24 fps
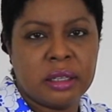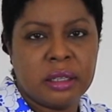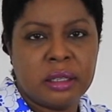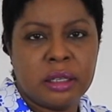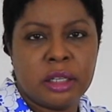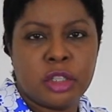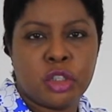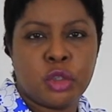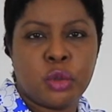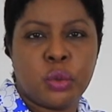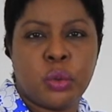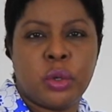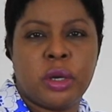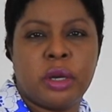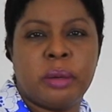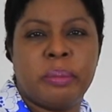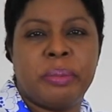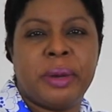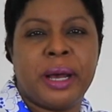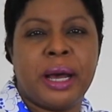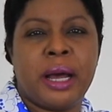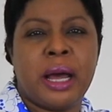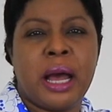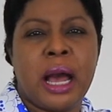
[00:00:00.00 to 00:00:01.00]
Let's talk
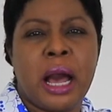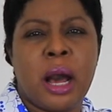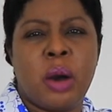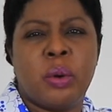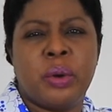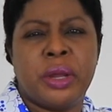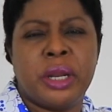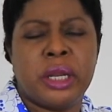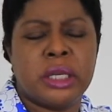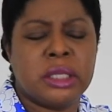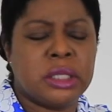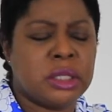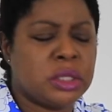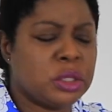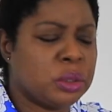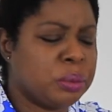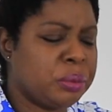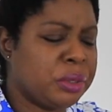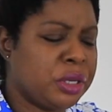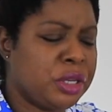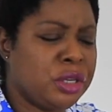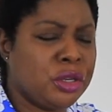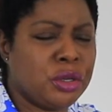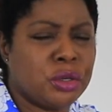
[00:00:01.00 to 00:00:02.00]
about how it is to
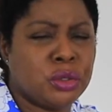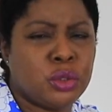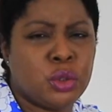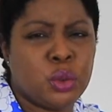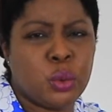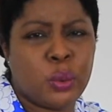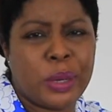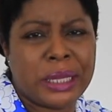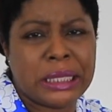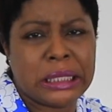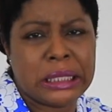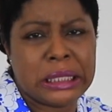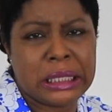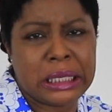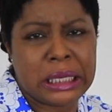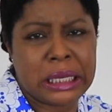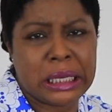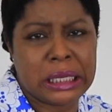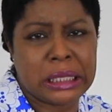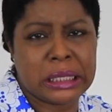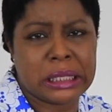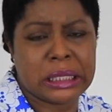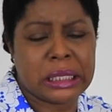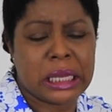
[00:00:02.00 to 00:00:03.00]
be in your
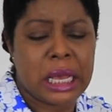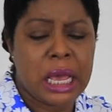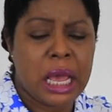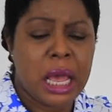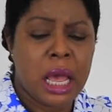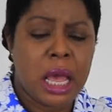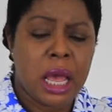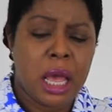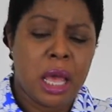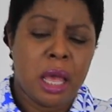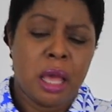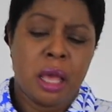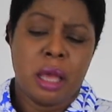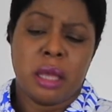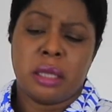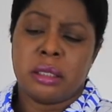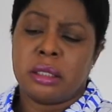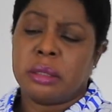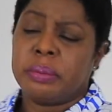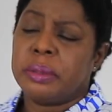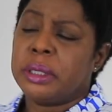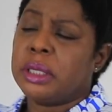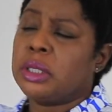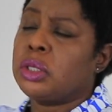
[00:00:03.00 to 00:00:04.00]
20s
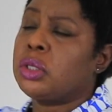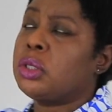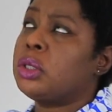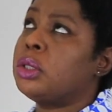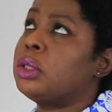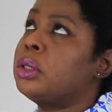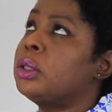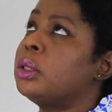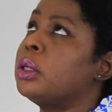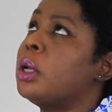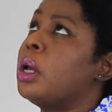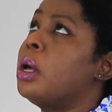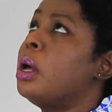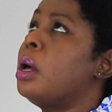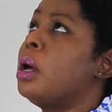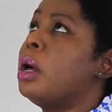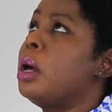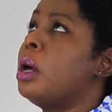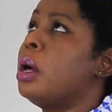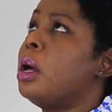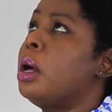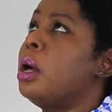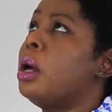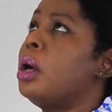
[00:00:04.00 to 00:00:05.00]
and being
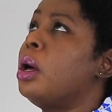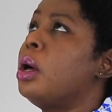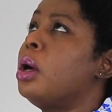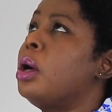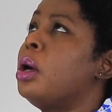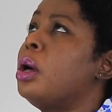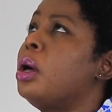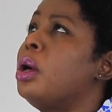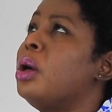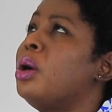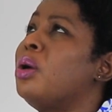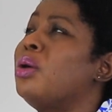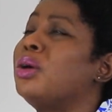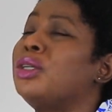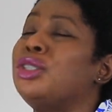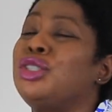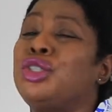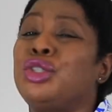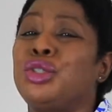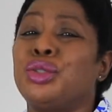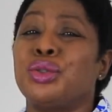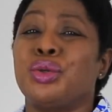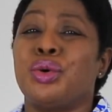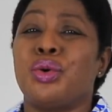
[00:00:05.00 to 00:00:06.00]
so
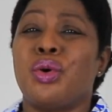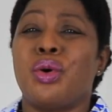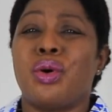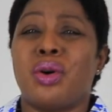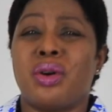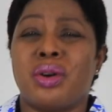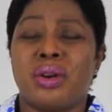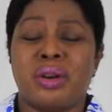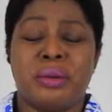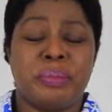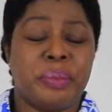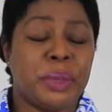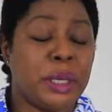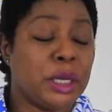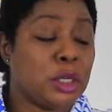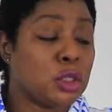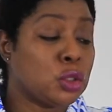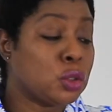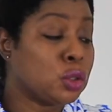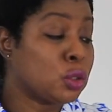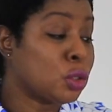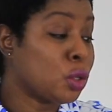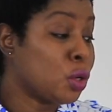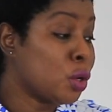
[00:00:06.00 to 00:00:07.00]
unsure, being
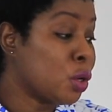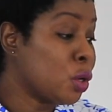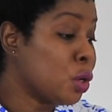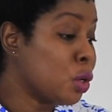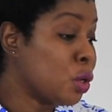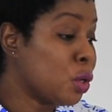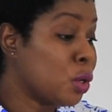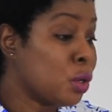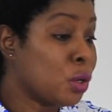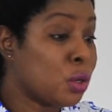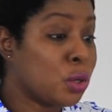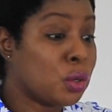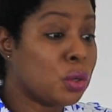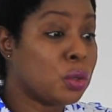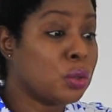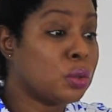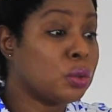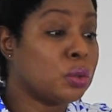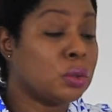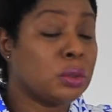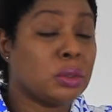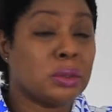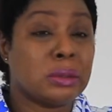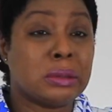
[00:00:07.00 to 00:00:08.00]

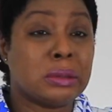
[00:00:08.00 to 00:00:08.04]
so